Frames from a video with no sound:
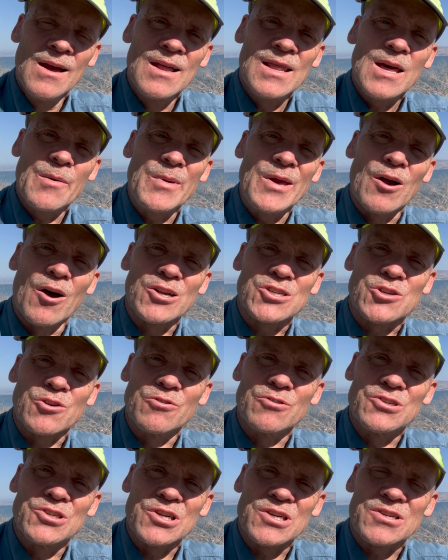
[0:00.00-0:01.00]
Let me
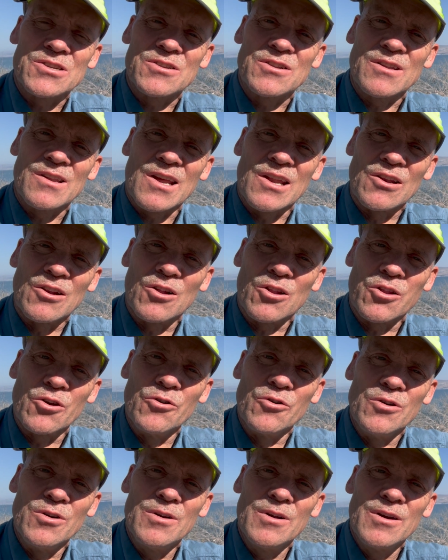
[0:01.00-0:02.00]
also just
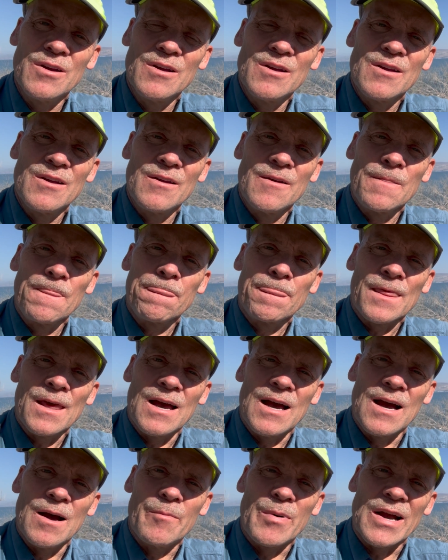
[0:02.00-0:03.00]
conclude
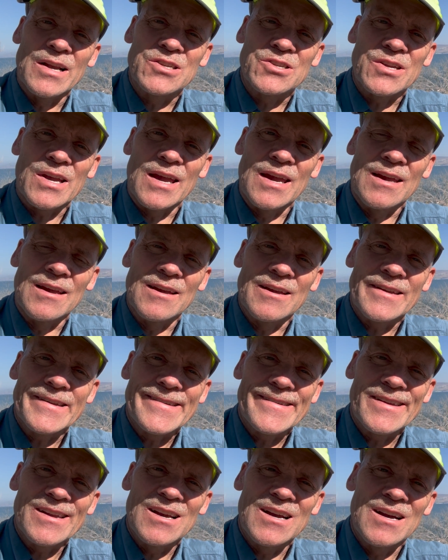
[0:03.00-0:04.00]
by saying
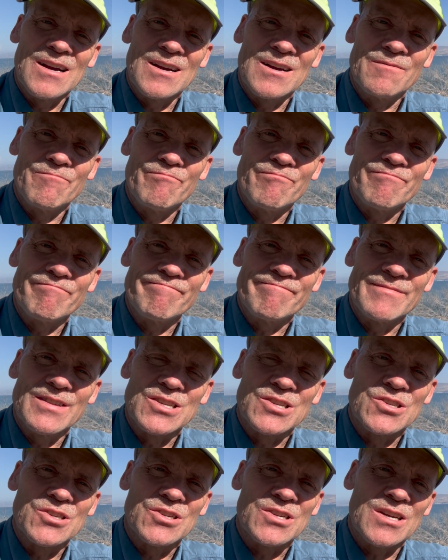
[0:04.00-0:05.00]

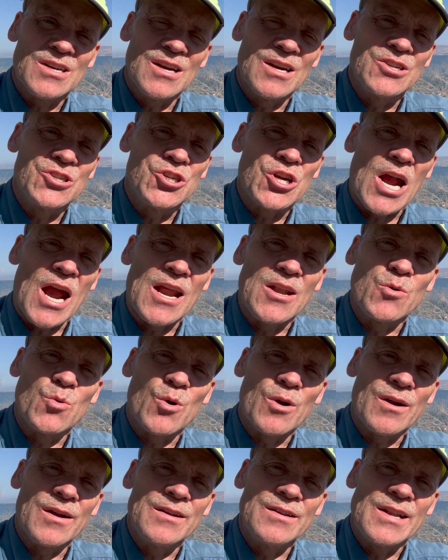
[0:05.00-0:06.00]
this is a
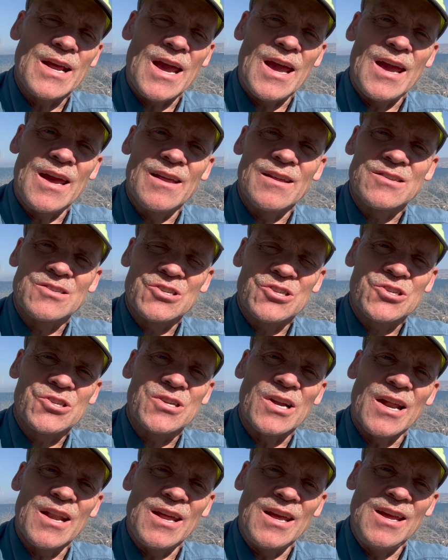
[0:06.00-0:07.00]
January day. It's
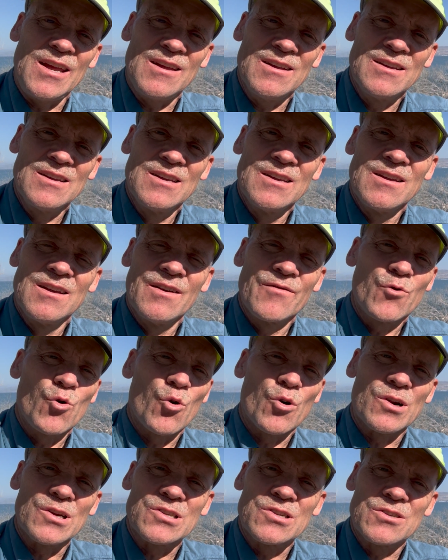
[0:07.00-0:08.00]
sunny. Of
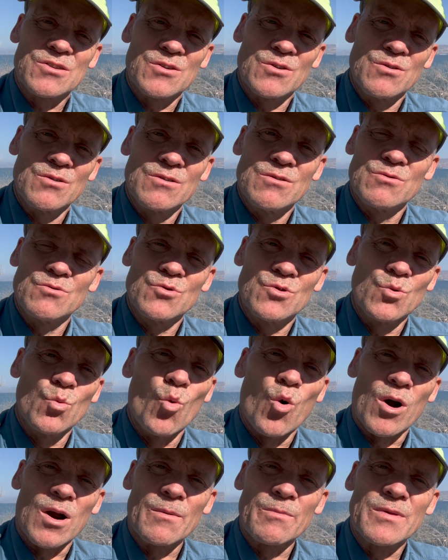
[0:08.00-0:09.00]
course, the
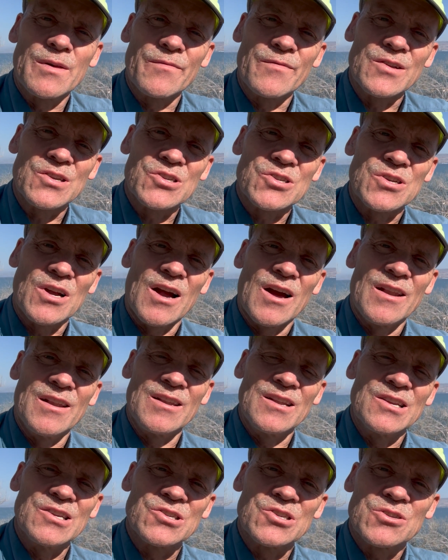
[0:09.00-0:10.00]
warmth of the
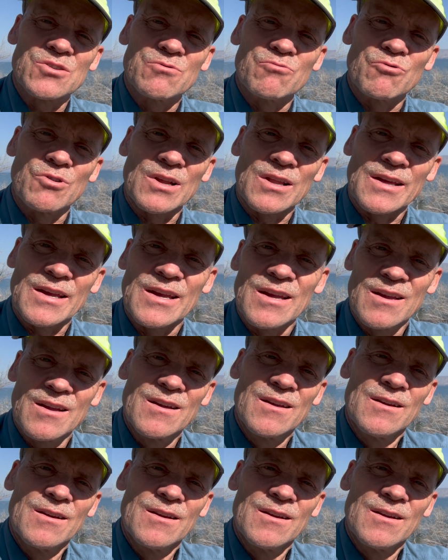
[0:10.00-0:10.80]
sun is really